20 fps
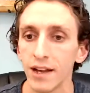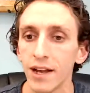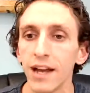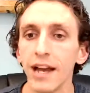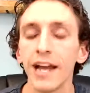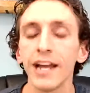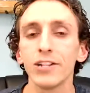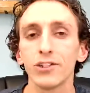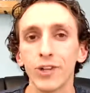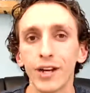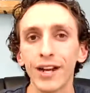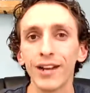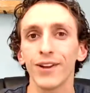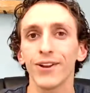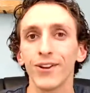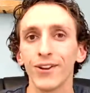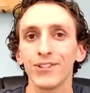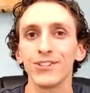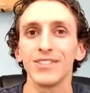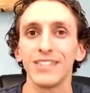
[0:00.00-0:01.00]
Hey, Drake,
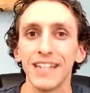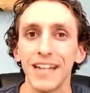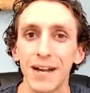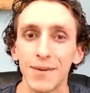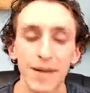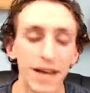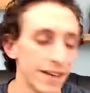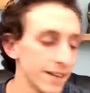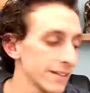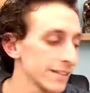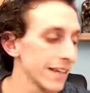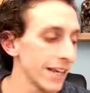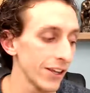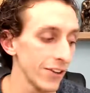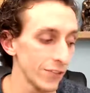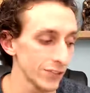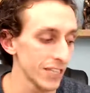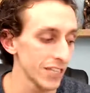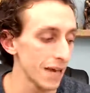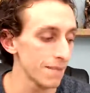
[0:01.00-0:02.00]
good to see you here, man. Thank you
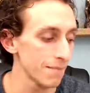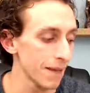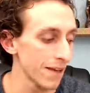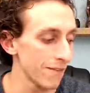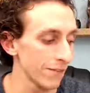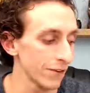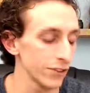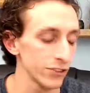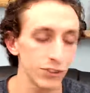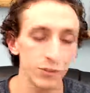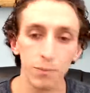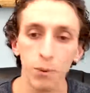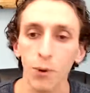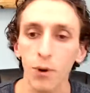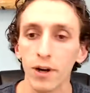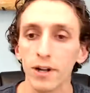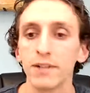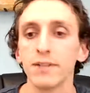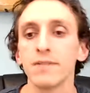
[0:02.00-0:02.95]
for stopping by for your support.